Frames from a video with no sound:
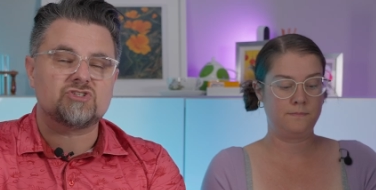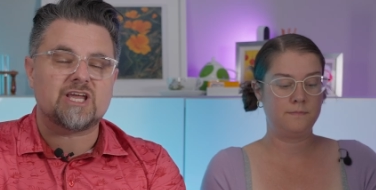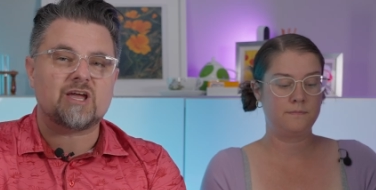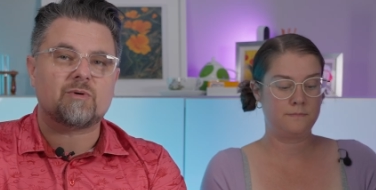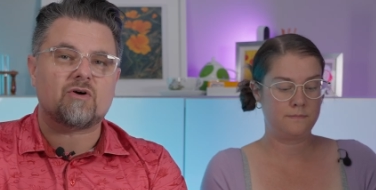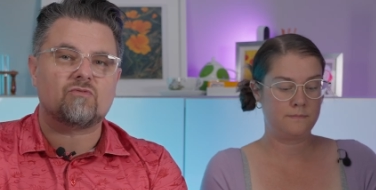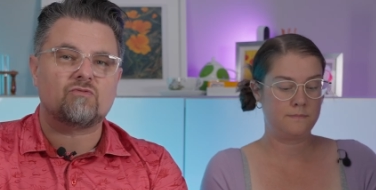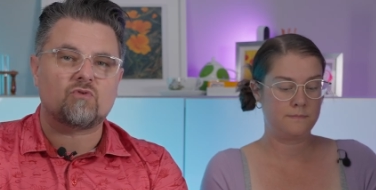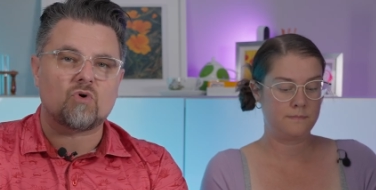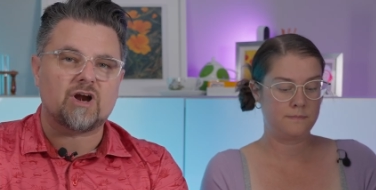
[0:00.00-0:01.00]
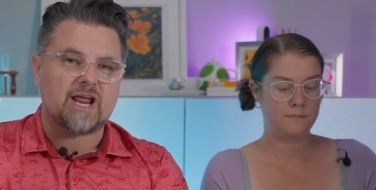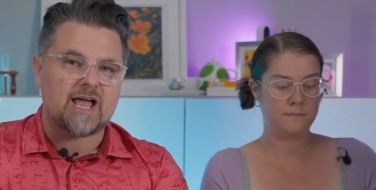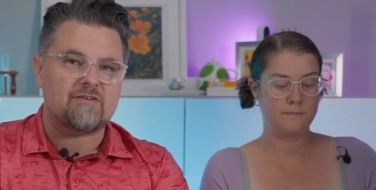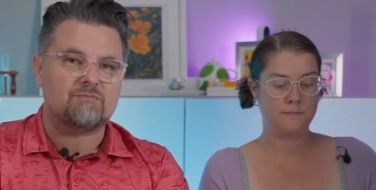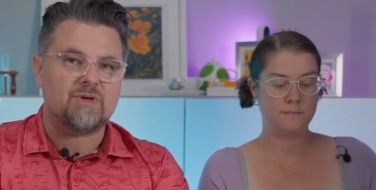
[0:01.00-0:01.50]
Speaker 1: it should take about four and
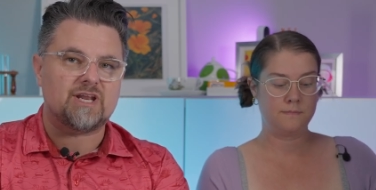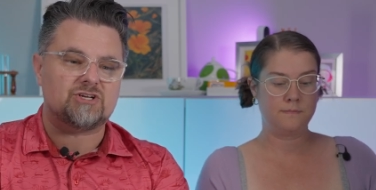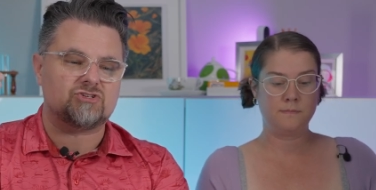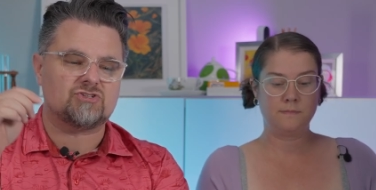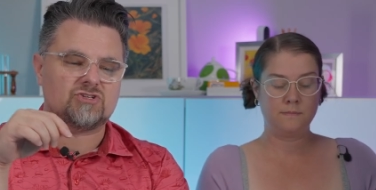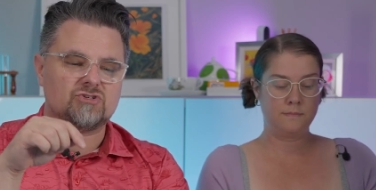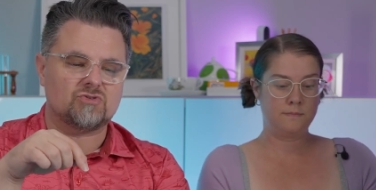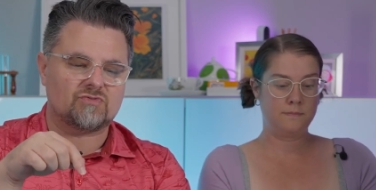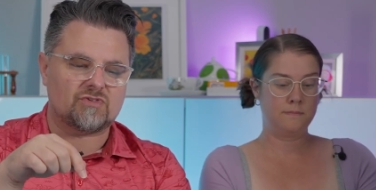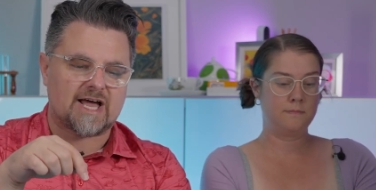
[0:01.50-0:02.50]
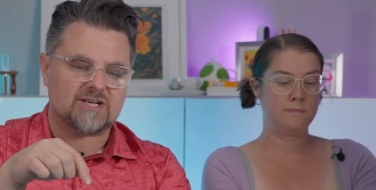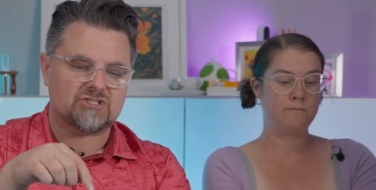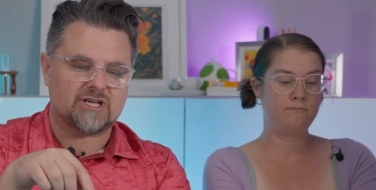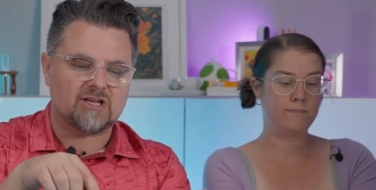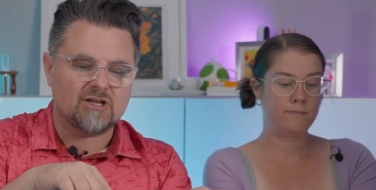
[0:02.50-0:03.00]
a half minutes to do the
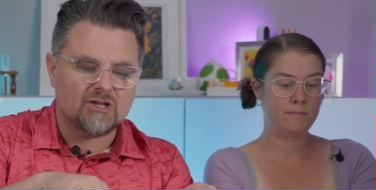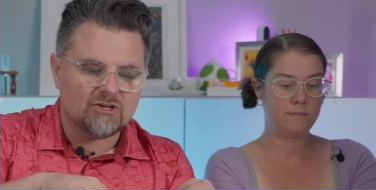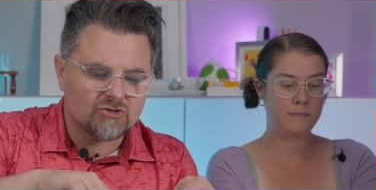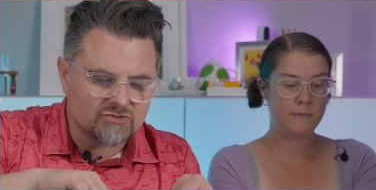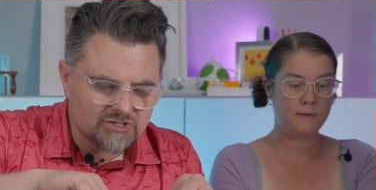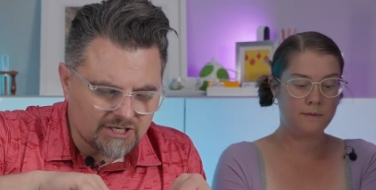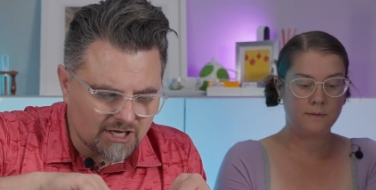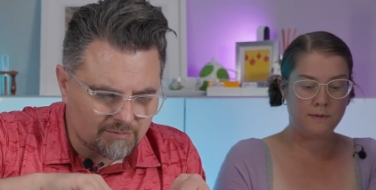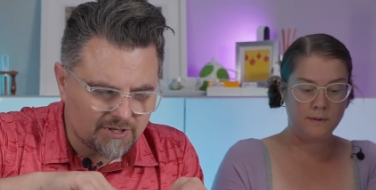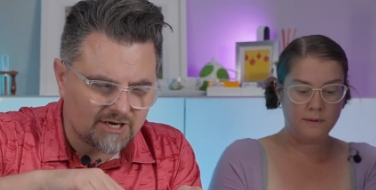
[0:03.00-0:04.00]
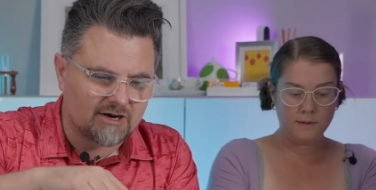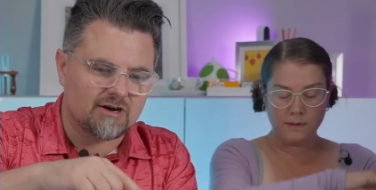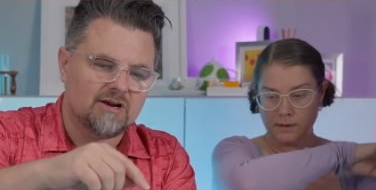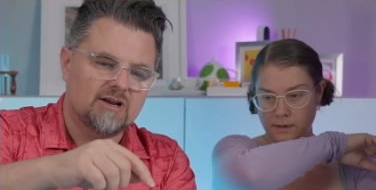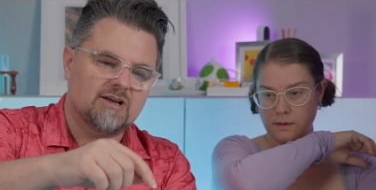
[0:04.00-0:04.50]
flashing. You'll see up
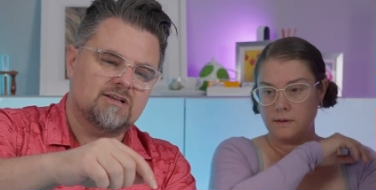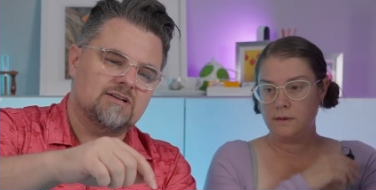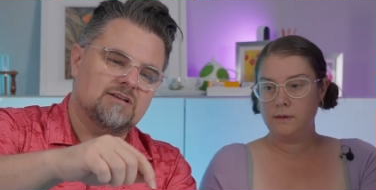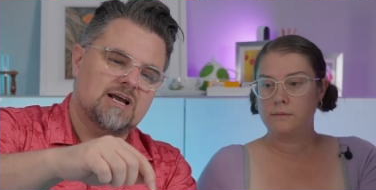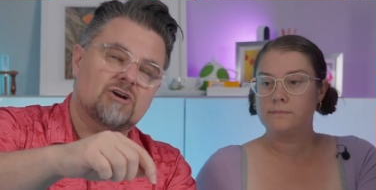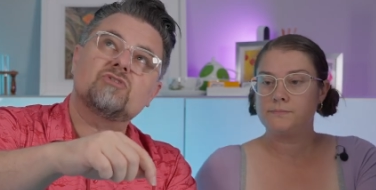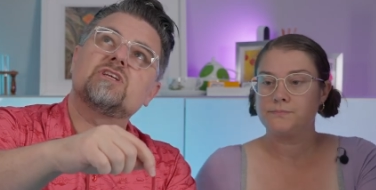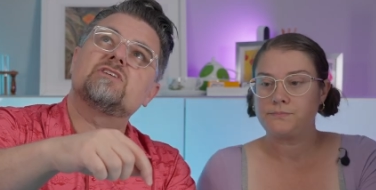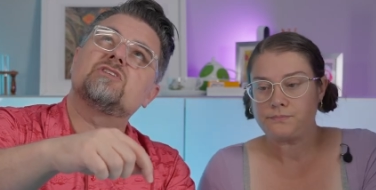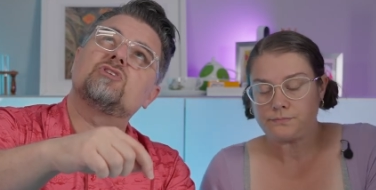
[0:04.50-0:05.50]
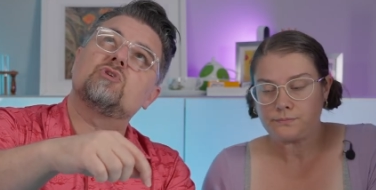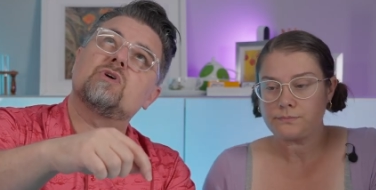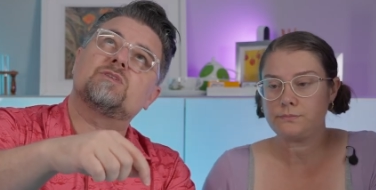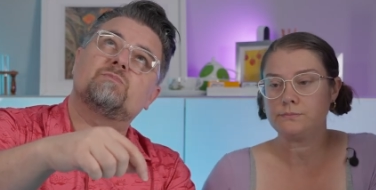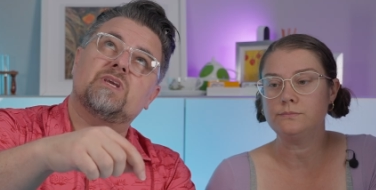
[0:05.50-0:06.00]
here, not only is the
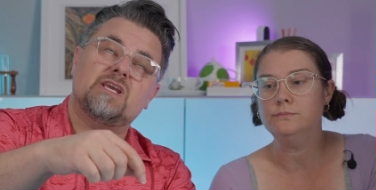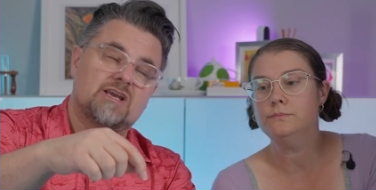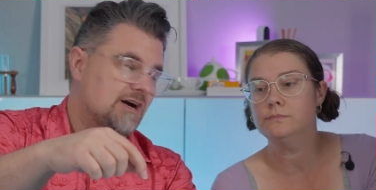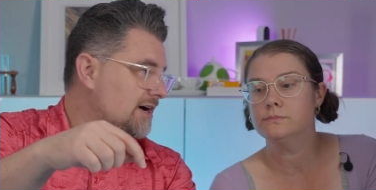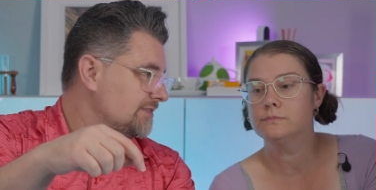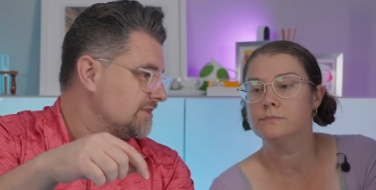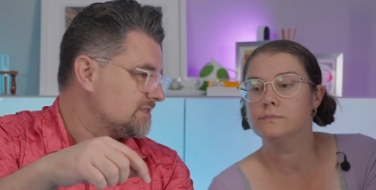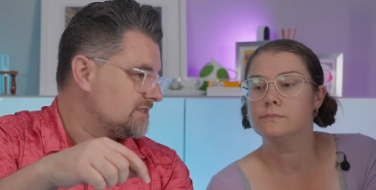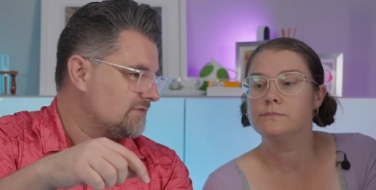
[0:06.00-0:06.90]
U S B on this